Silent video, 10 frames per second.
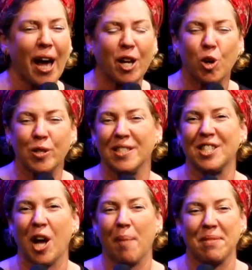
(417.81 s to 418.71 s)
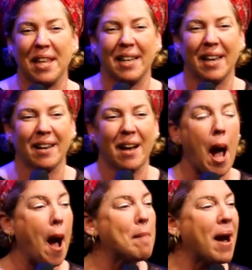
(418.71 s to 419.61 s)
I couldn't stop thinking
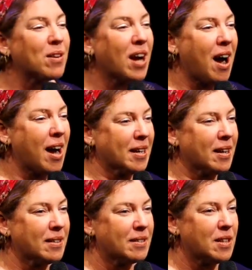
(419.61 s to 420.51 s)
about Hannah,